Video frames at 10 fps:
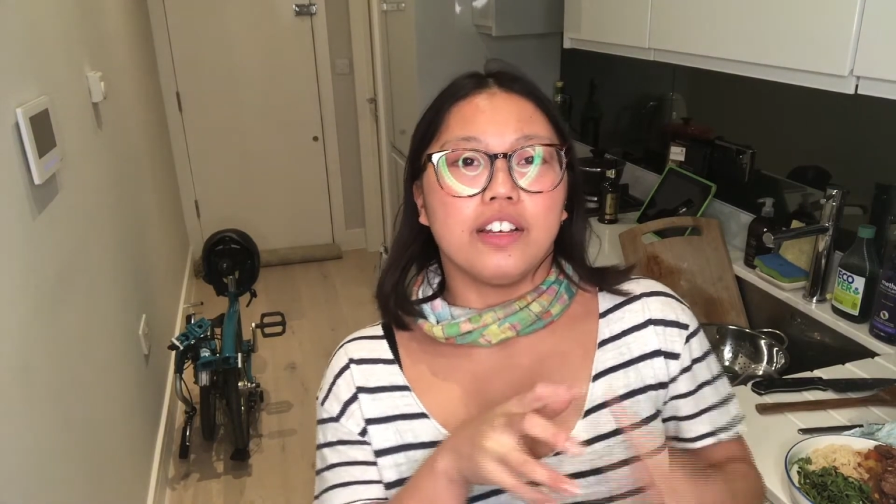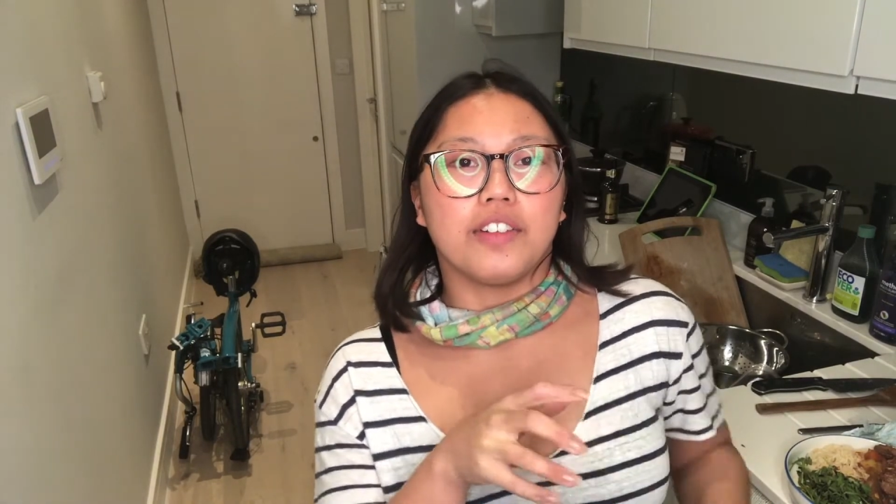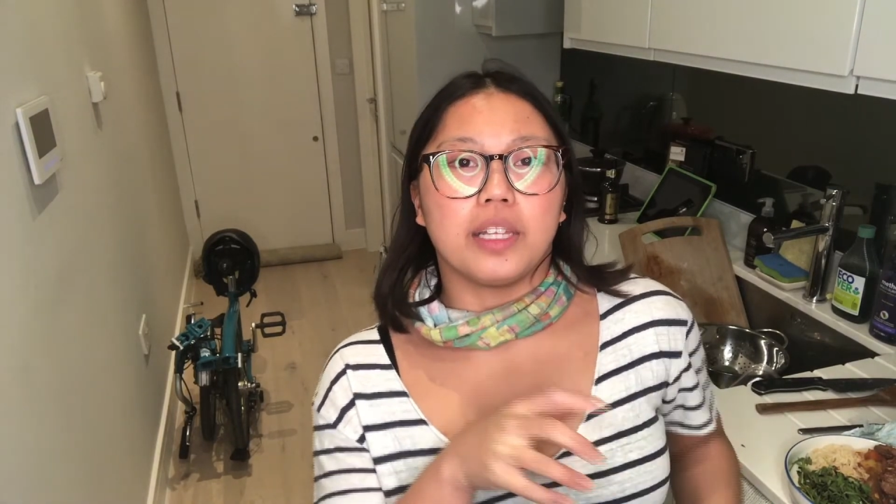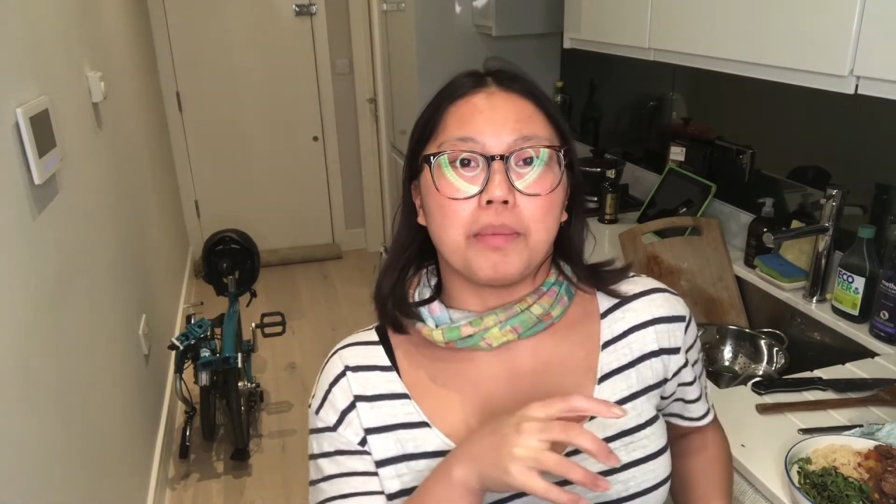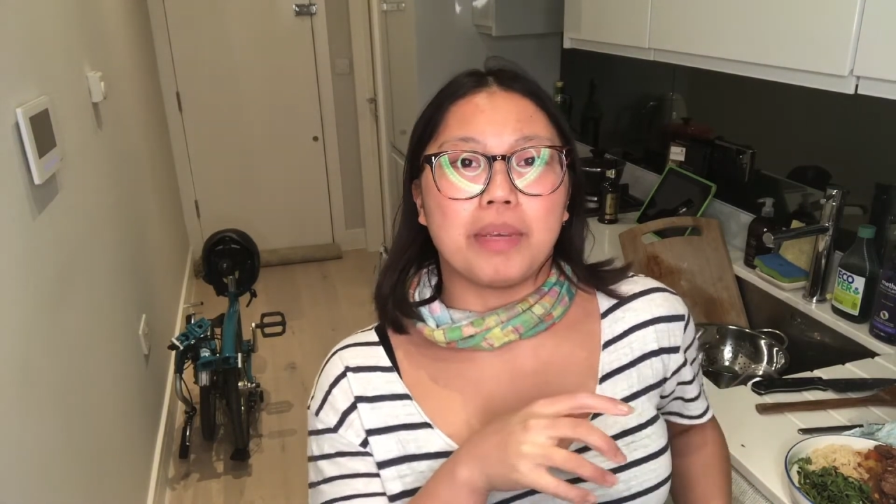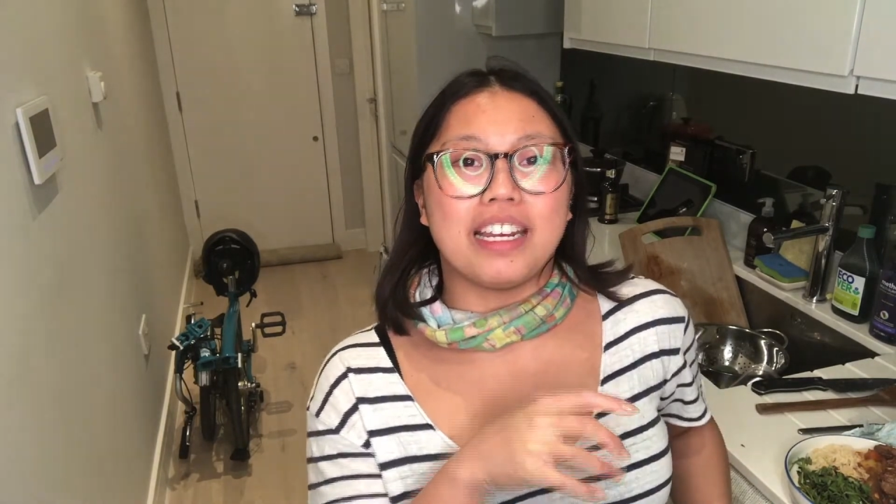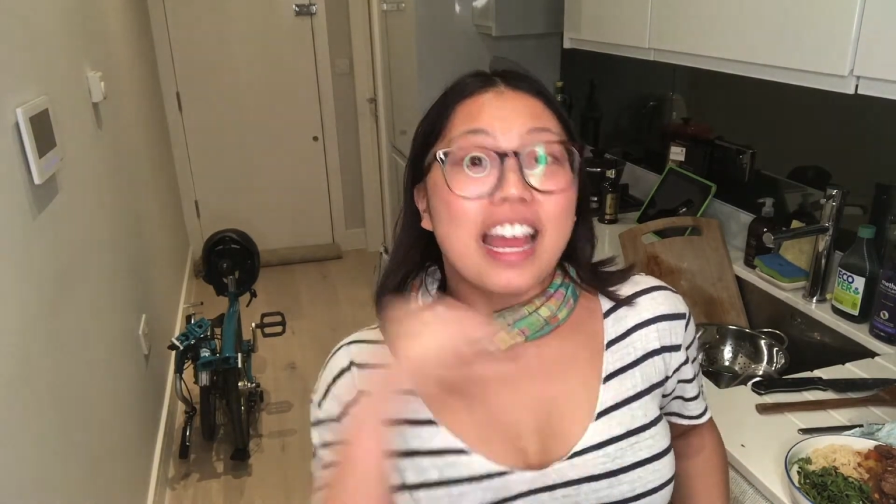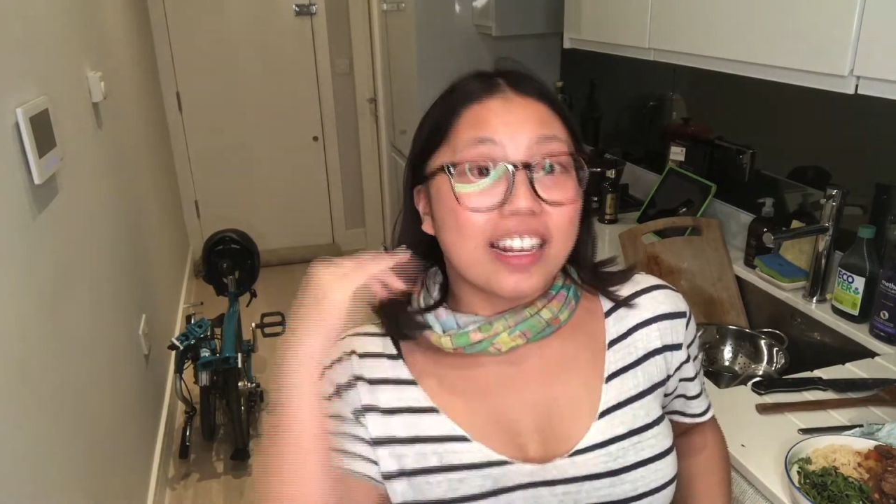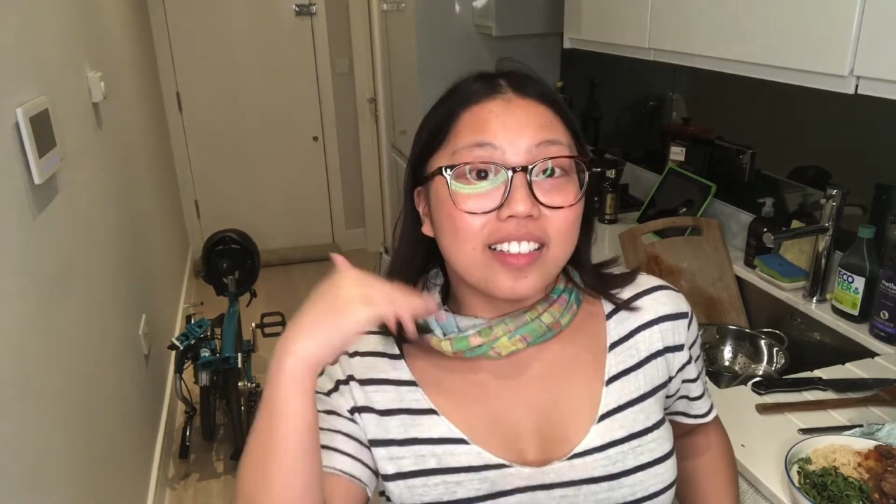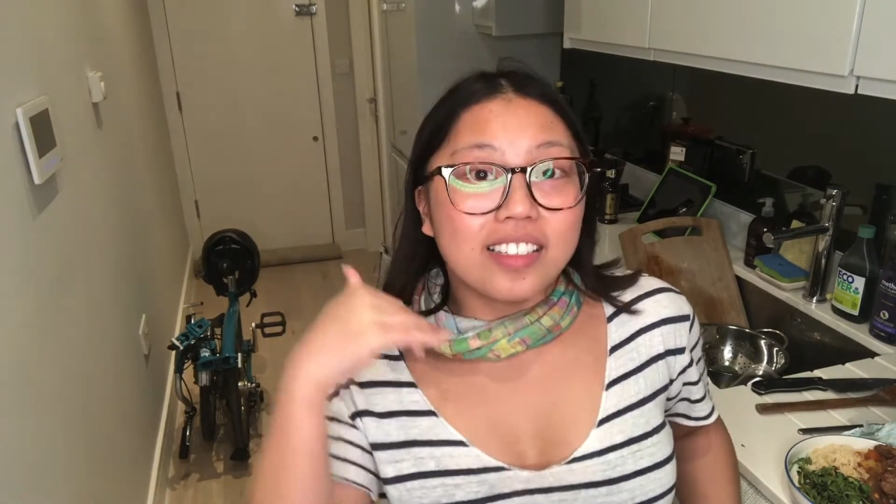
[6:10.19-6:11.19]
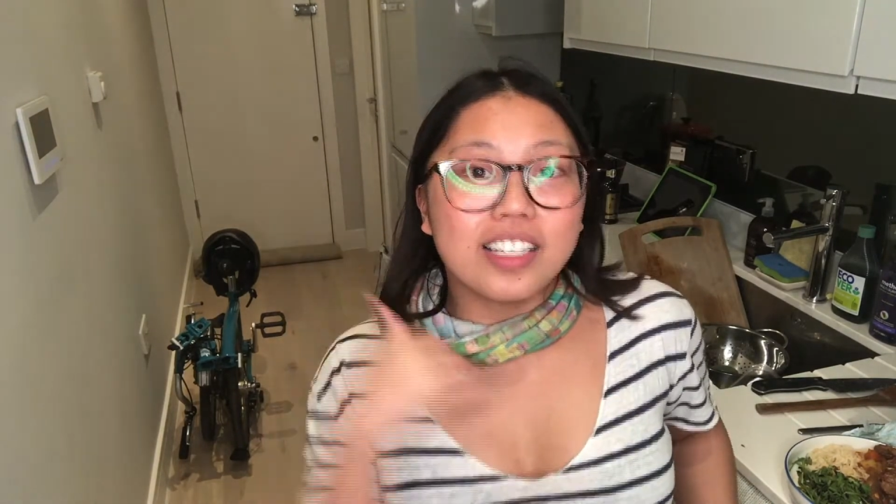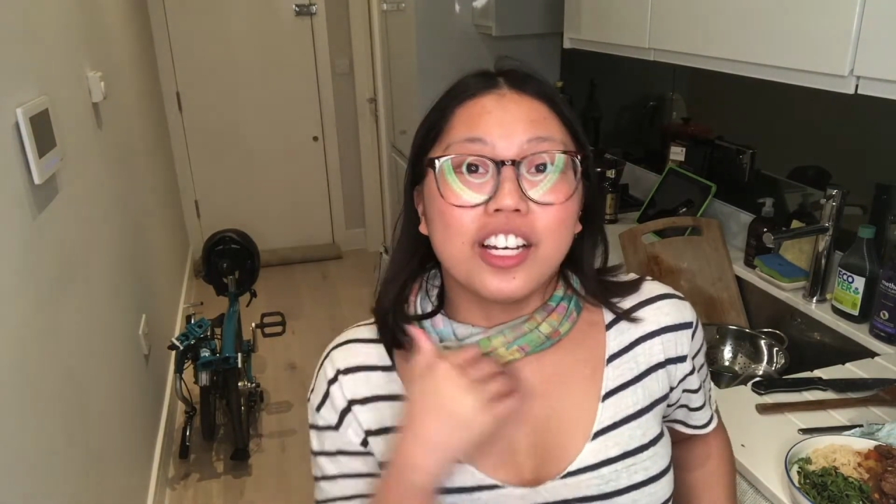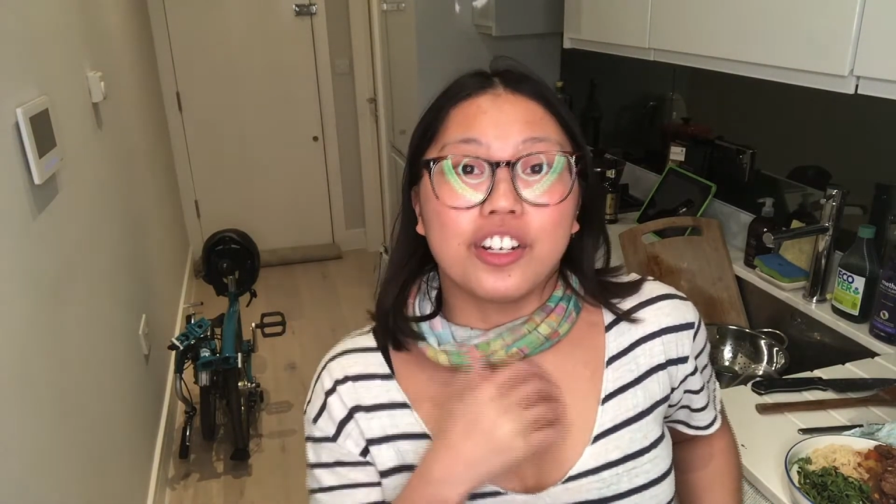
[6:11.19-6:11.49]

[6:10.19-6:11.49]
Filipinx